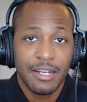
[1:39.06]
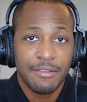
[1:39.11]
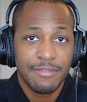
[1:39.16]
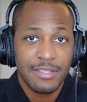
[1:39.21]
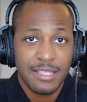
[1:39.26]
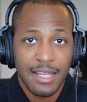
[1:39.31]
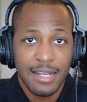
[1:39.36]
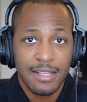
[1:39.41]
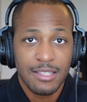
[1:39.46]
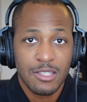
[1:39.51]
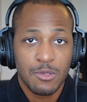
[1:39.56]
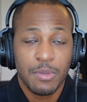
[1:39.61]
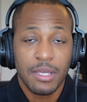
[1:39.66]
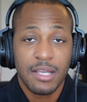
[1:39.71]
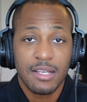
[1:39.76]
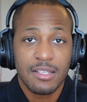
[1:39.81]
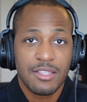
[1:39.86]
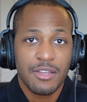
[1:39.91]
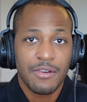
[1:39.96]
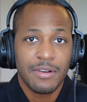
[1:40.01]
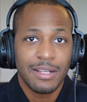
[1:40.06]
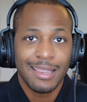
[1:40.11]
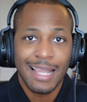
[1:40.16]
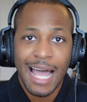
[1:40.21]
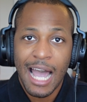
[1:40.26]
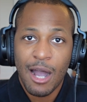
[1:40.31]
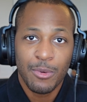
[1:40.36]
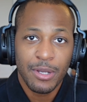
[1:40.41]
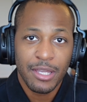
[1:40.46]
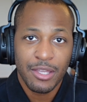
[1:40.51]
of sense because they're
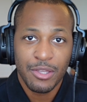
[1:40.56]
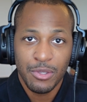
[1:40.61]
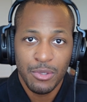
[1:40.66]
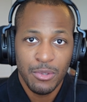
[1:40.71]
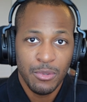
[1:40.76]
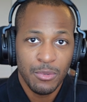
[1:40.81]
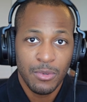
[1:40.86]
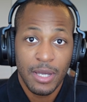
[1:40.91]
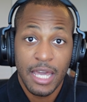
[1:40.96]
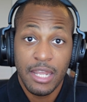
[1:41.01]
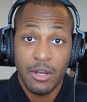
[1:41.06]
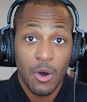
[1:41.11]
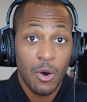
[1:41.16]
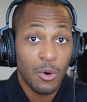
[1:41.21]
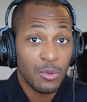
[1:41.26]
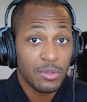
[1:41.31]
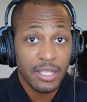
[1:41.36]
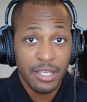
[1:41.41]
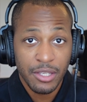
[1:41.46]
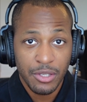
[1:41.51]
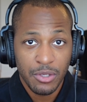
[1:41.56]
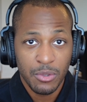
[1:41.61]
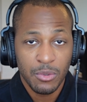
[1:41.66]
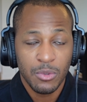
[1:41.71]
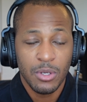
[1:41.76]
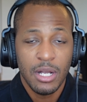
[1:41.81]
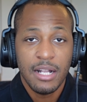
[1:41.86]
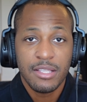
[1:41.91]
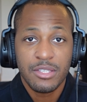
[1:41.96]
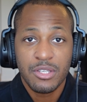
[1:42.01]
allowing you and only
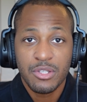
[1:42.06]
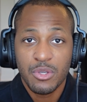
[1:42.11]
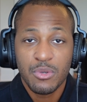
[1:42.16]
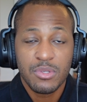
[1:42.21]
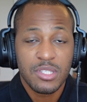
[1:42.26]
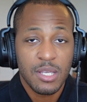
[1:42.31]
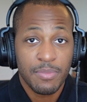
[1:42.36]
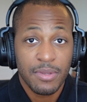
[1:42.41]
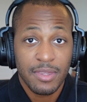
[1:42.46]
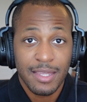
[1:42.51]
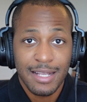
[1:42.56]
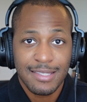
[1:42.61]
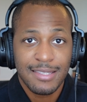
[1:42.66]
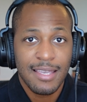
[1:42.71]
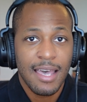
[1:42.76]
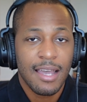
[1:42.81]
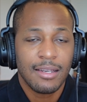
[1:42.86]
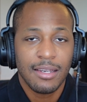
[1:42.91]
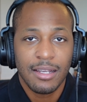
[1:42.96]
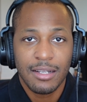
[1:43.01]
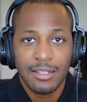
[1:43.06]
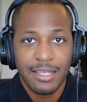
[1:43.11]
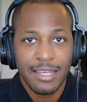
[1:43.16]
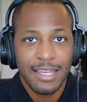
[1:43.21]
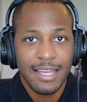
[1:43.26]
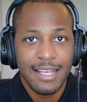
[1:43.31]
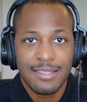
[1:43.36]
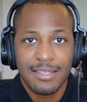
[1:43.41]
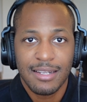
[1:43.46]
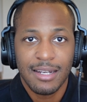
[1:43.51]
you to do something that technically
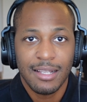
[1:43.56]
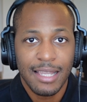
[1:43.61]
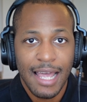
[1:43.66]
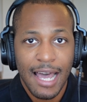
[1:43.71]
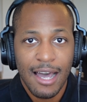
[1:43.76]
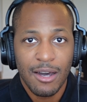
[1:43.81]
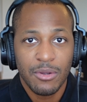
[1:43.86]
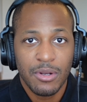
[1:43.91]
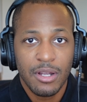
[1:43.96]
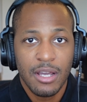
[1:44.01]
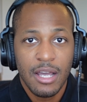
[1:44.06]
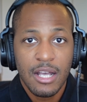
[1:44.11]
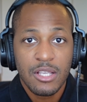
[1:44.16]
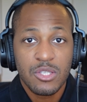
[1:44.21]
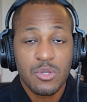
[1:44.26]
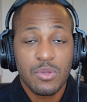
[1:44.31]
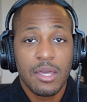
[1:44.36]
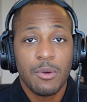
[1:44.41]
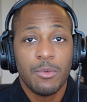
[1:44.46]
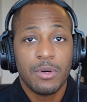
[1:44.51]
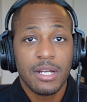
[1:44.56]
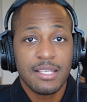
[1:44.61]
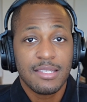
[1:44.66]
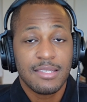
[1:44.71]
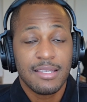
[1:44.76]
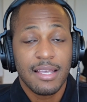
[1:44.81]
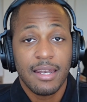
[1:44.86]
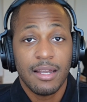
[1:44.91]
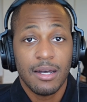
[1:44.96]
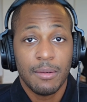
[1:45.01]
isn't allowed. So they want to
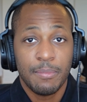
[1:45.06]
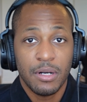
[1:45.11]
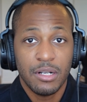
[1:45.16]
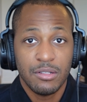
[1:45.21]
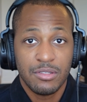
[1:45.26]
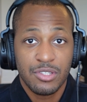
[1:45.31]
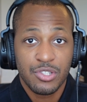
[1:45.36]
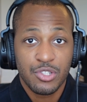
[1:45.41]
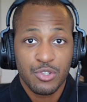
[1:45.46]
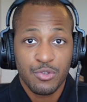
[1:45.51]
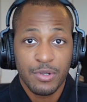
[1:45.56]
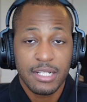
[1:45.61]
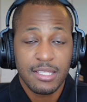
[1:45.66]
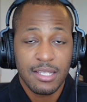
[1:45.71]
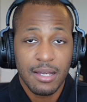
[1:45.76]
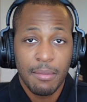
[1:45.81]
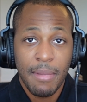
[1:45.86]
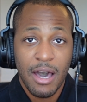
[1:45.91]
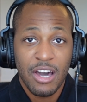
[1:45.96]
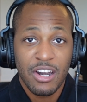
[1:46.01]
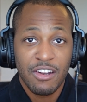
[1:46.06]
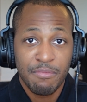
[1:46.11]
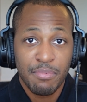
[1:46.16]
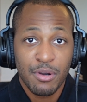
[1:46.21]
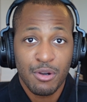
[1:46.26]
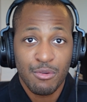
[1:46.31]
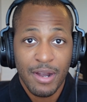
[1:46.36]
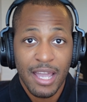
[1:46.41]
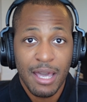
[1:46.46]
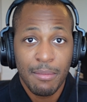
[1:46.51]
set up a strict amount of
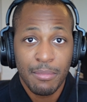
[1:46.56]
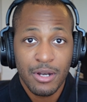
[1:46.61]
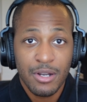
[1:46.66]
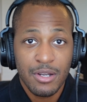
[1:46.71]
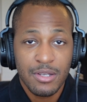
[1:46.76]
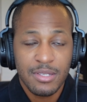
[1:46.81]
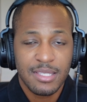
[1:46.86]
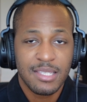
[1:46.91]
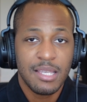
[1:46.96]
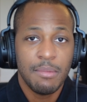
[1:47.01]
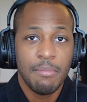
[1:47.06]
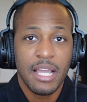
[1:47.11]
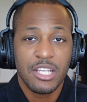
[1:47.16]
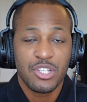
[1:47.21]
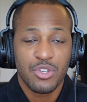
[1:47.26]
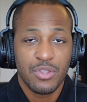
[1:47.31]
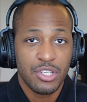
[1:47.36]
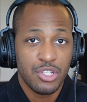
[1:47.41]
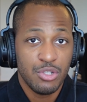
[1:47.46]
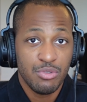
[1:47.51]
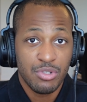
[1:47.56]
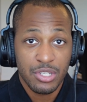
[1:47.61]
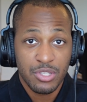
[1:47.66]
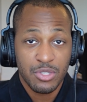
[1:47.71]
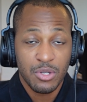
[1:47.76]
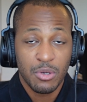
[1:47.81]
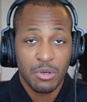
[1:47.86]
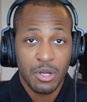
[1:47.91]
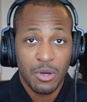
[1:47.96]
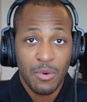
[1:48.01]
parameters to make sure that you just
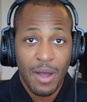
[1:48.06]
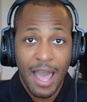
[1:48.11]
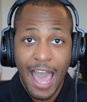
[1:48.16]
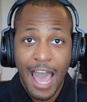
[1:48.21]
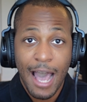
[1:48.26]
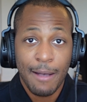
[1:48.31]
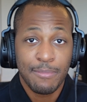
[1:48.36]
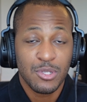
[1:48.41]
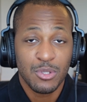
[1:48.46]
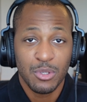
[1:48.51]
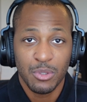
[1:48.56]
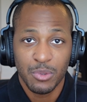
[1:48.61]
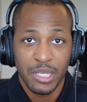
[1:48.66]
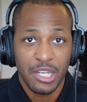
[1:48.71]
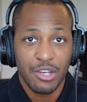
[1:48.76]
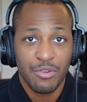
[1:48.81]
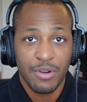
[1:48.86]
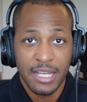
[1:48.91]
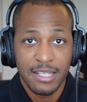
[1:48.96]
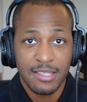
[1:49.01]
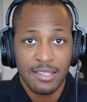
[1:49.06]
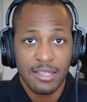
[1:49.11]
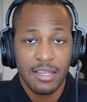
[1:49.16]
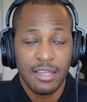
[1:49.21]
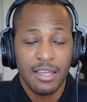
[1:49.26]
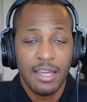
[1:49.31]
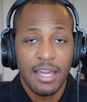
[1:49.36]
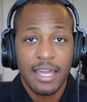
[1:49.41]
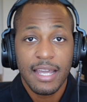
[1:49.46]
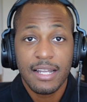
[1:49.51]
don't go absolutely crazy.
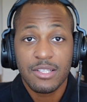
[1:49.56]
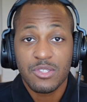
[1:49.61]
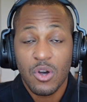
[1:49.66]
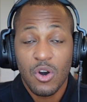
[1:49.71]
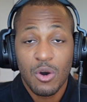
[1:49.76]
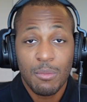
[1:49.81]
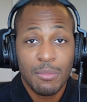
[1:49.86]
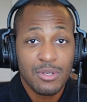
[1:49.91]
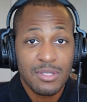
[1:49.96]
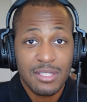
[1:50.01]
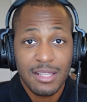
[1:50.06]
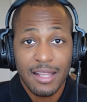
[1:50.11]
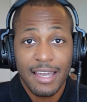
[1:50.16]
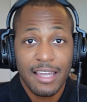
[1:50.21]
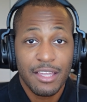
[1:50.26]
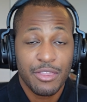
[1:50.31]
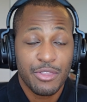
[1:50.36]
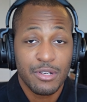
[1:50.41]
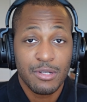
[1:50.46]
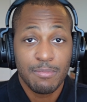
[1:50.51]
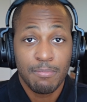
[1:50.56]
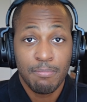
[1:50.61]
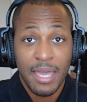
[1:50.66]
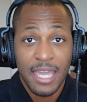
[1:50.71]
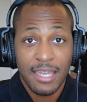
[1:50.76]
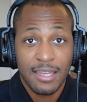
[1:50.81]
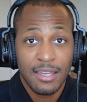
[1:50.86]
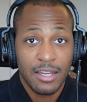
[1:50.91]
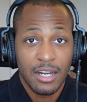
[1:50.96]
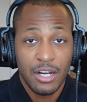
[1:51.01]
It's almost like they're
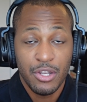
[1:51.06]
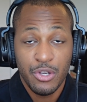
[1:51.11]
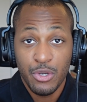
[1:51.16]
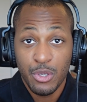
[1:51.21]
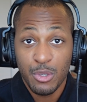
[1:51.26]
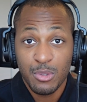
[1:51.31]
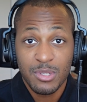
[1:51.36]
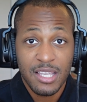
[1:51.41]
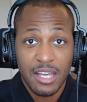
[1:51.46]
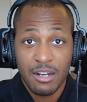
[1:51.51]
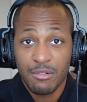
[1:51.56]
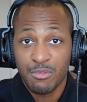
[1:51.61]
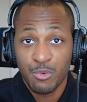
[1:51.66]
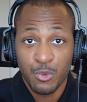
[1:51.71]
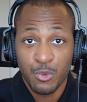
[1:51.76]
making a new set of